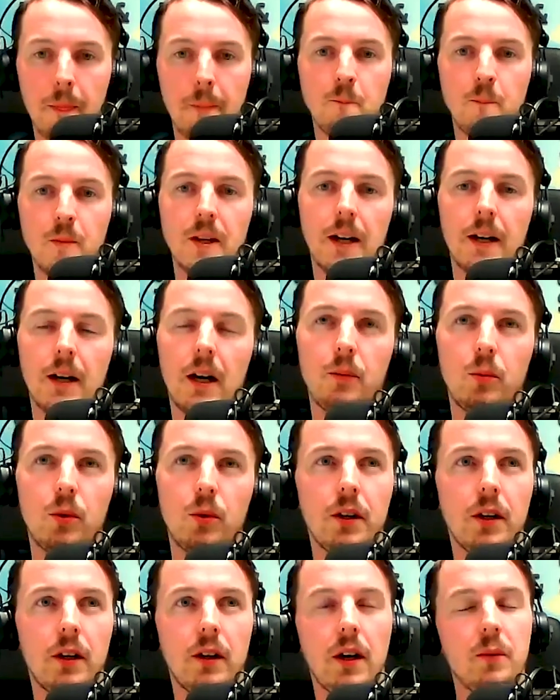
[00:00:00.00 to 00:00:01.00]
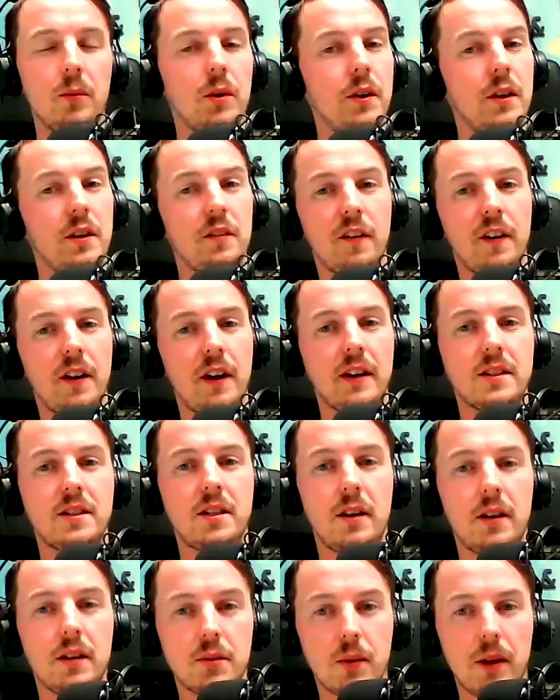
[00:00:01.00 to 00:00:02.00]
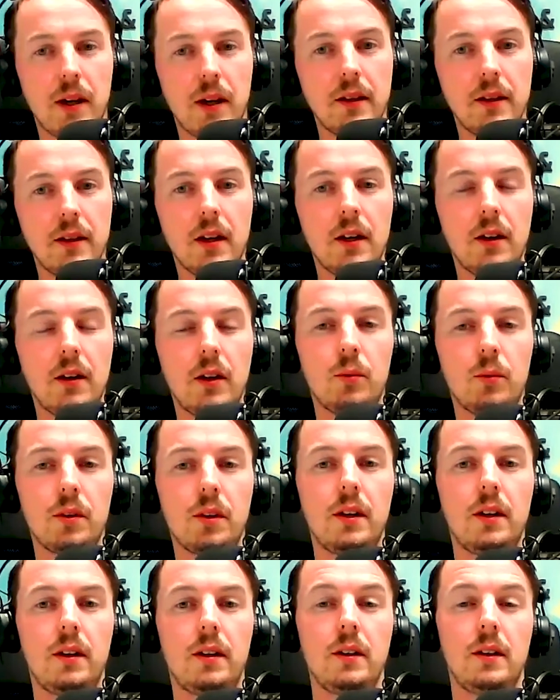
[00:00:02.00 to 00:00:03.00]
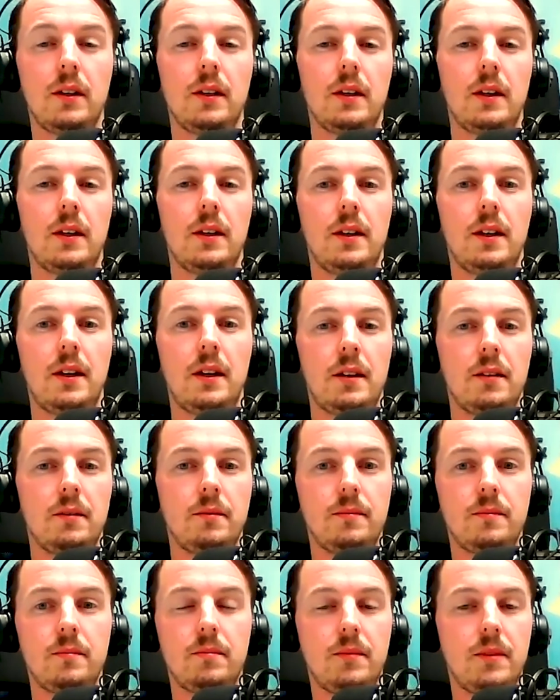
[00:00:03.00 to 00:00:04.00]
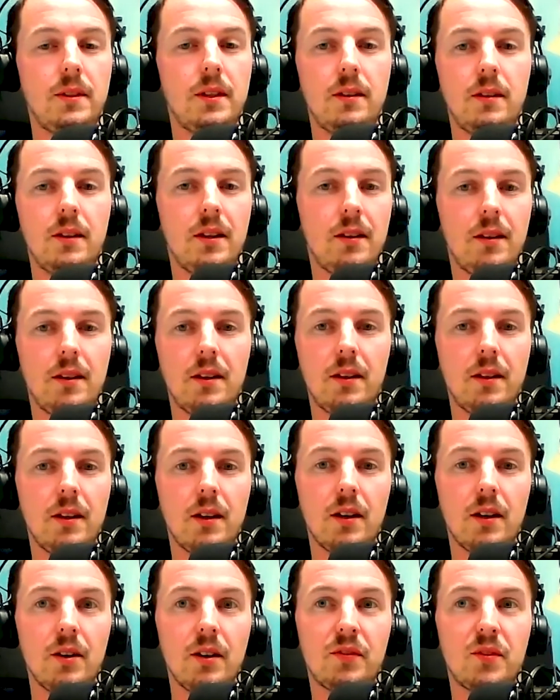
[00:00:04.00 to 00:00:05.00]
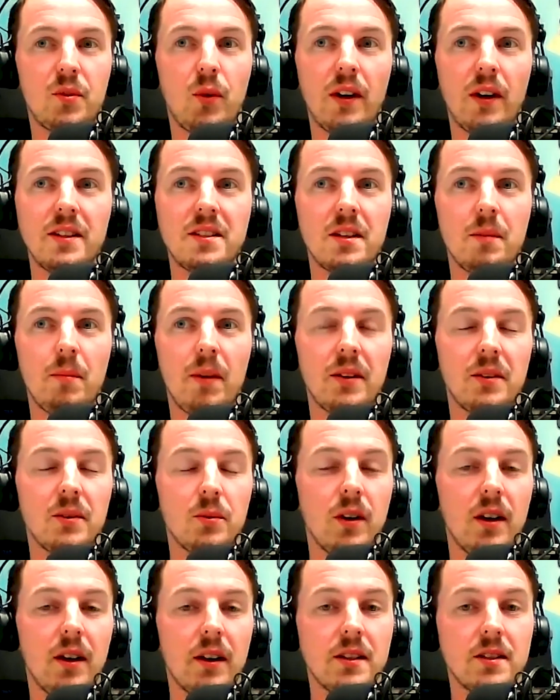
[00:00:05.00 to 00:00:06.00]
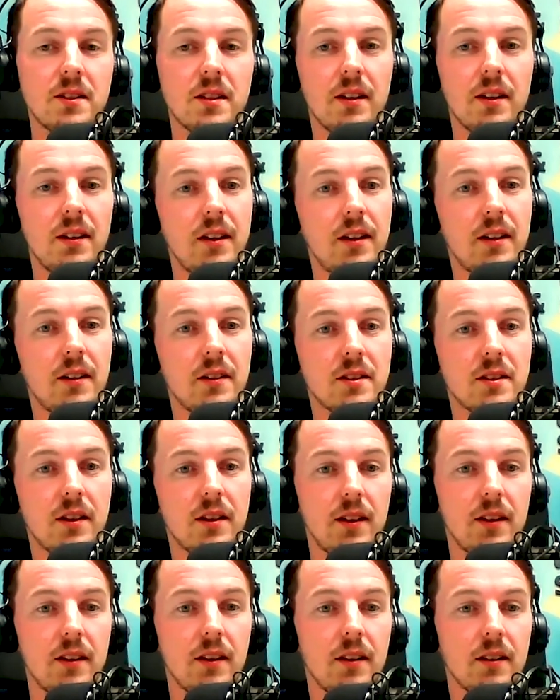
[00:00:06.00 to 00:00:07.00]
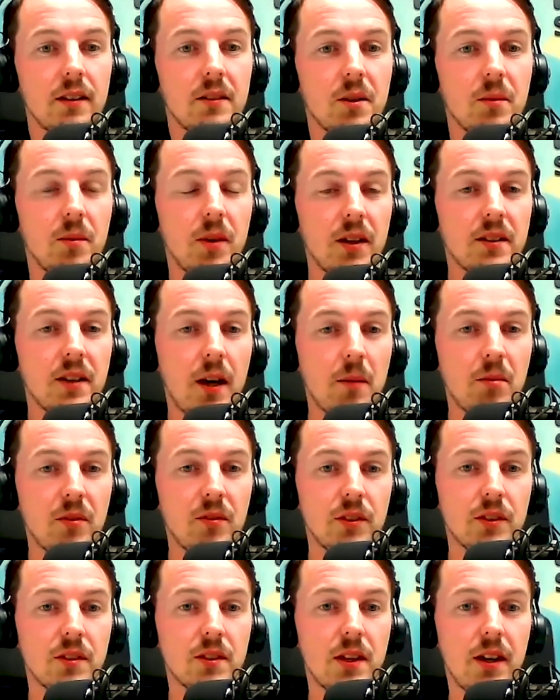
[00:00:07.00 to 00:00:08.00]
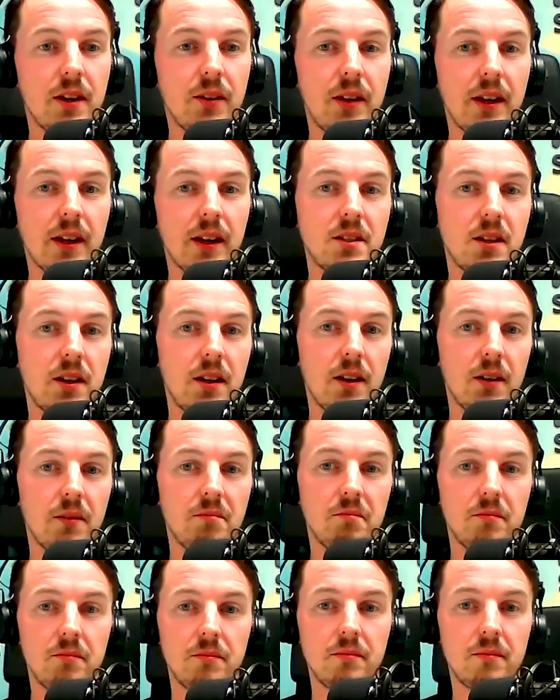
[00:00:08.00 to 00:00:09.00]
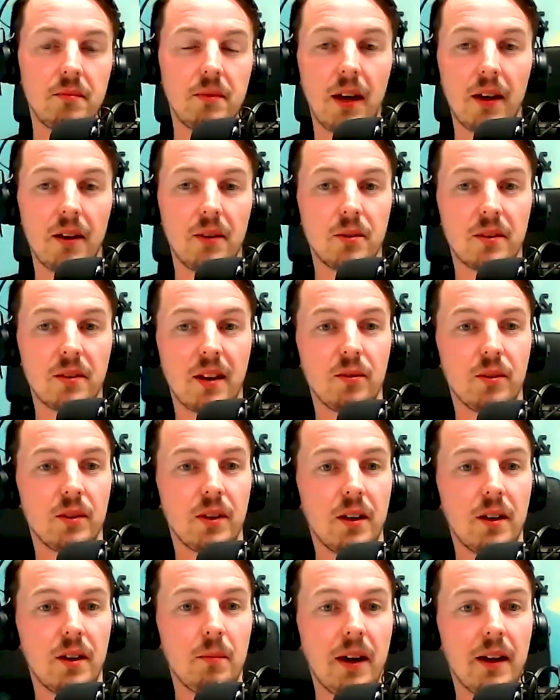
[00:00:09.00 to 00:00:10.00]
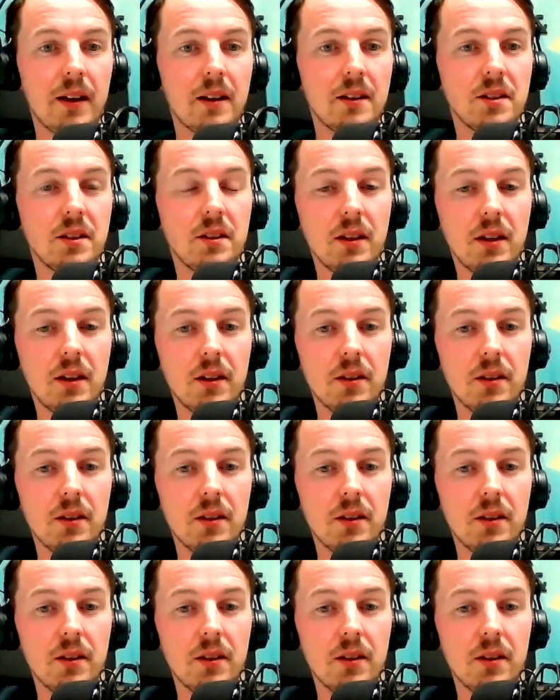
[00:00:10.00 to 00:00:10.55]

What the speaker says: Yeah. I wonder for next year as well. I wonder, if twice the amount of work is going to come on top of us now next year. How's everyone going to manage it?